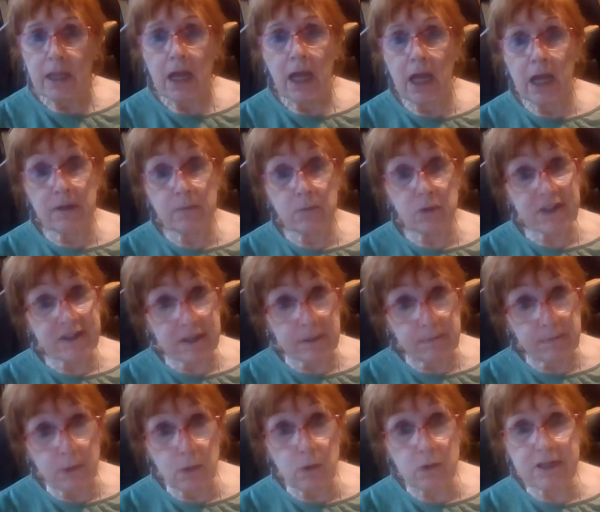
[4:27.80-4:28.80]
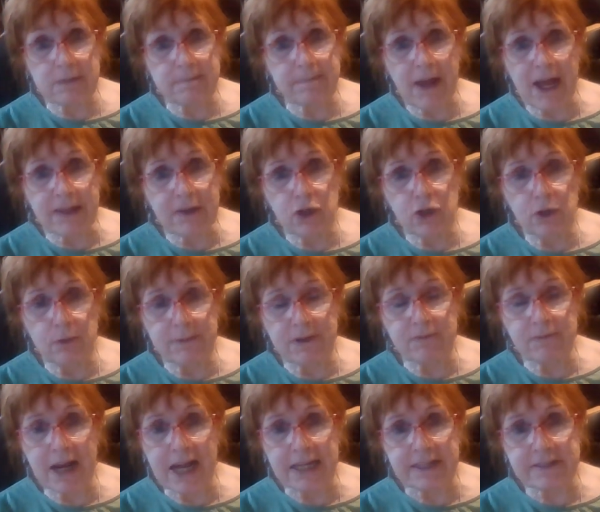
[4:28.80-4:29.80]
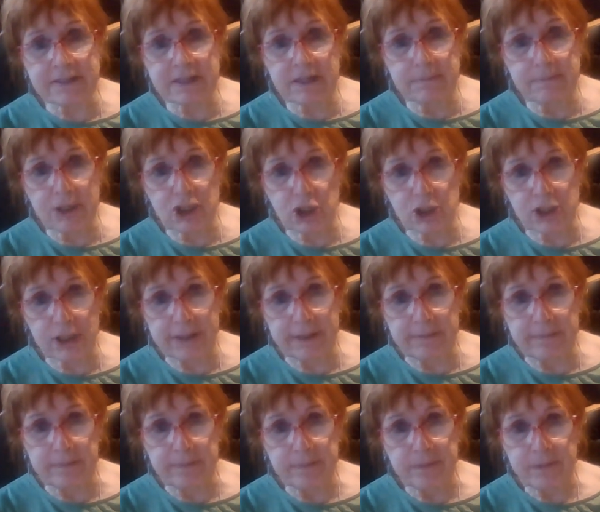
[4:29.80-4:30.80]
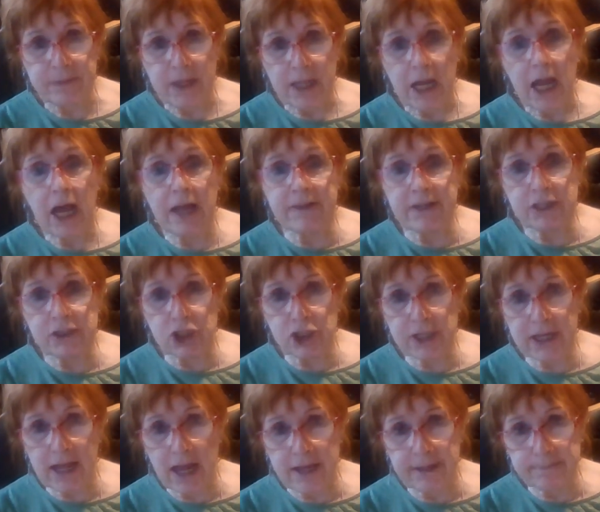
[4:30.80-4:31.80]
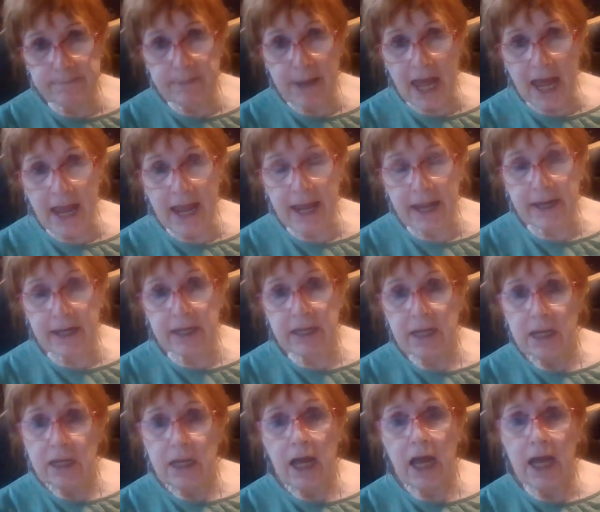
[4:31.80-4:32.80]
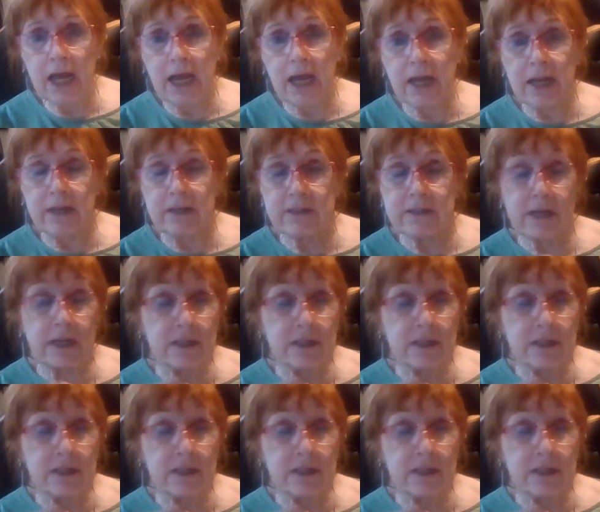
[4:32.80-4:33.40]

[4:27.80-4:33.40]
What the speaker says: and was supported by the Human Rights Commission. And then she came back, and